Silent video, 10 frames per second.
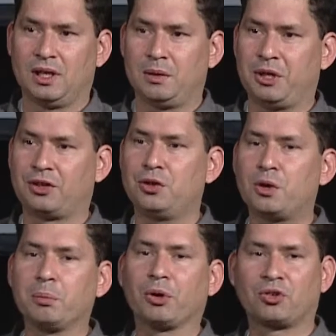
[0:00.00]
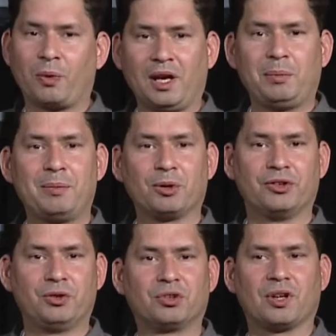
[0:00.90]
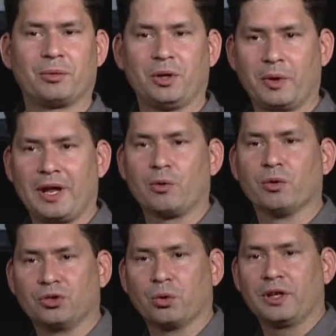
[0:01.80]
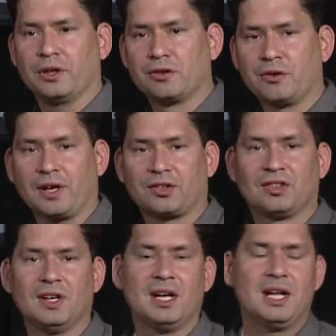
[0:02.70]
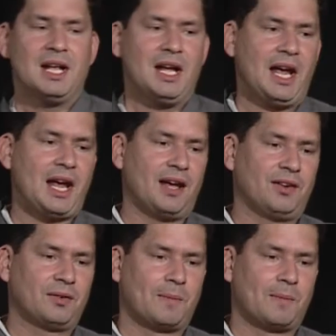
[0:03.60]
because you can persuade people to do something without resorting to tricks. And